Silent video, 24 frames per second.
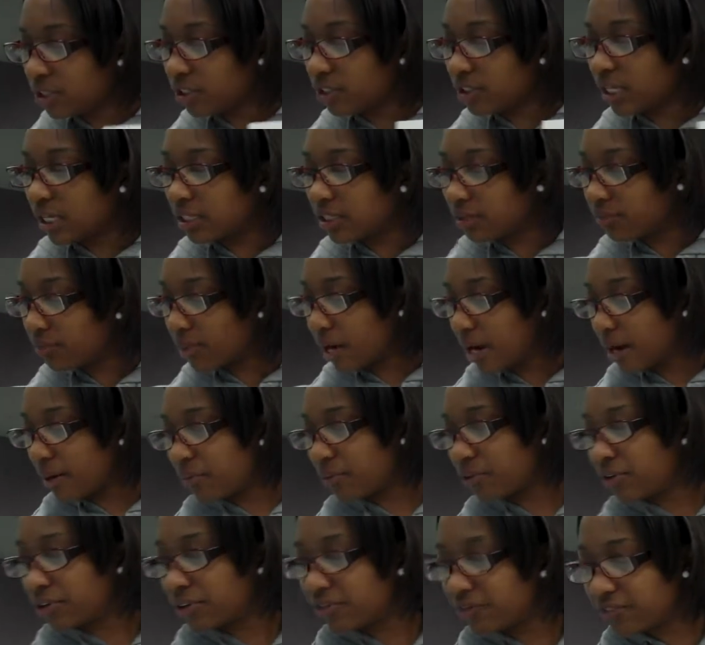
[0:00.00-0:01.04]
we looked at the
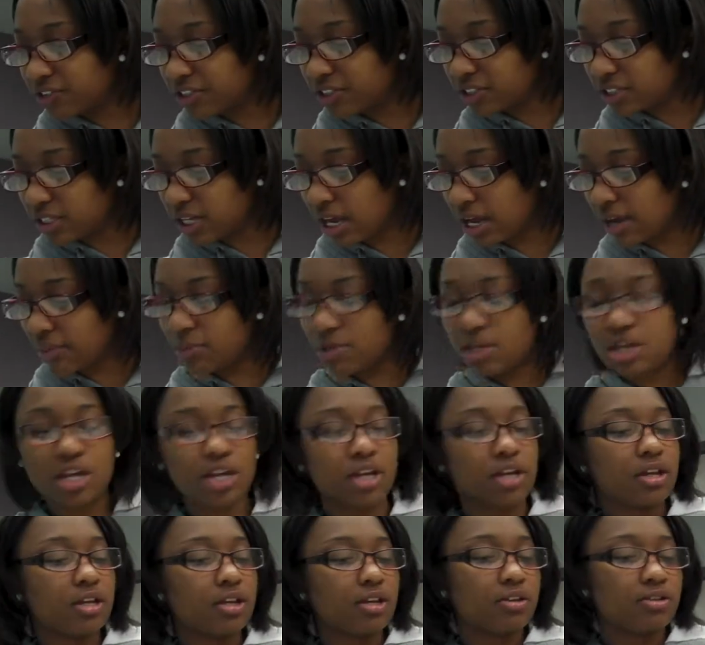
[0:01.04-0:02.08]
PowerPoint the first time,
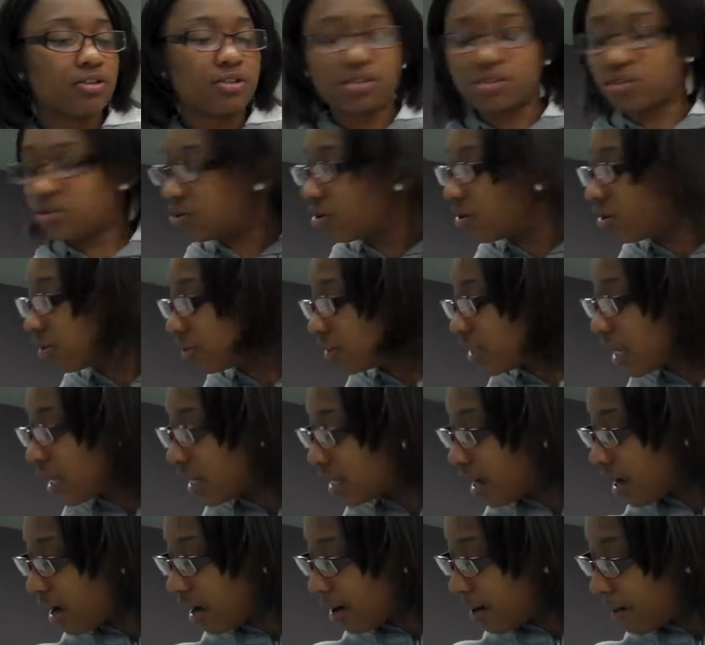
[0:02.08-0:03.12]
you saw
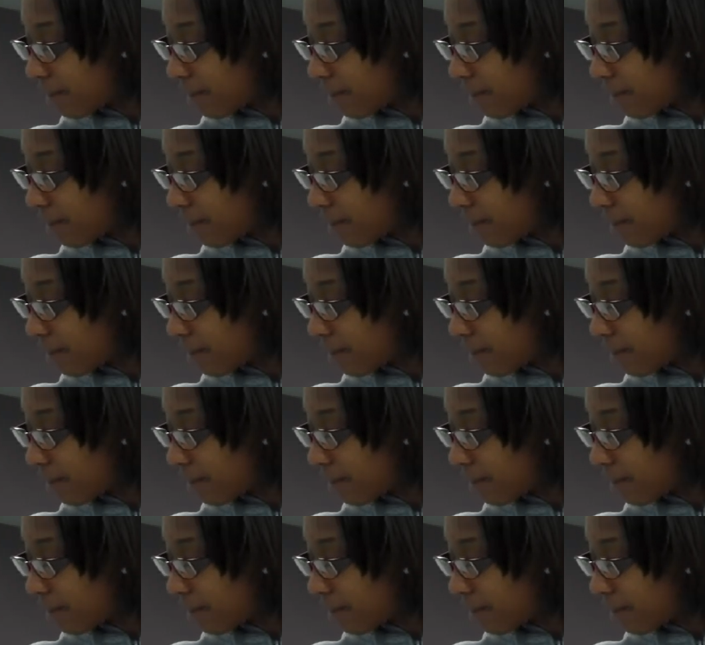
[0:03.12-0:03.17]
that